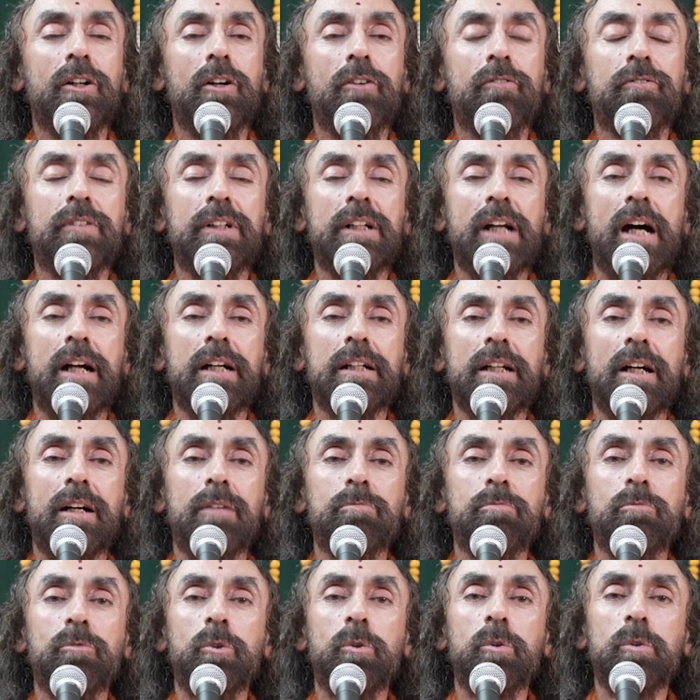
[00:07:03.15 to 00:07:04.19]
of Tata
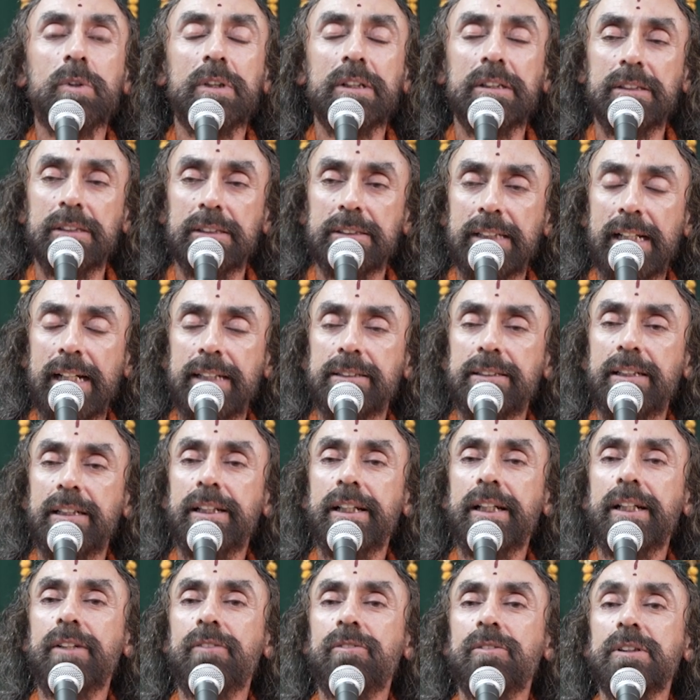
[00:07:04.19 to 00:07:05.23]
Motors.
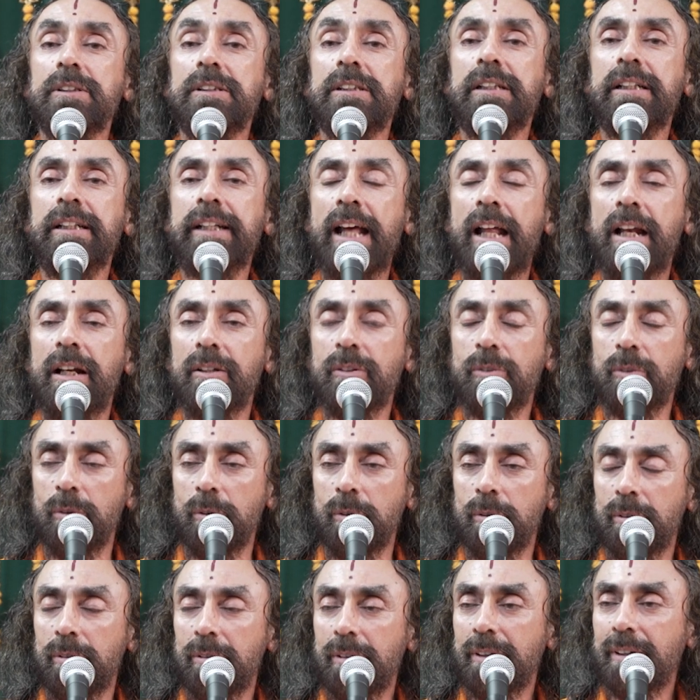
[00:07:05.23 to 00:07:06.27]
Actually, it was
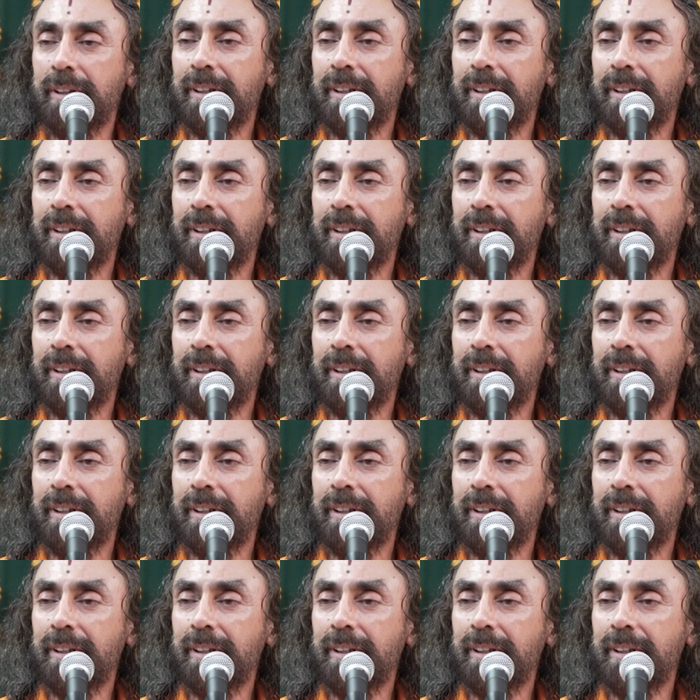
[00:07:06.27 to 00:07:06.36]
Telco,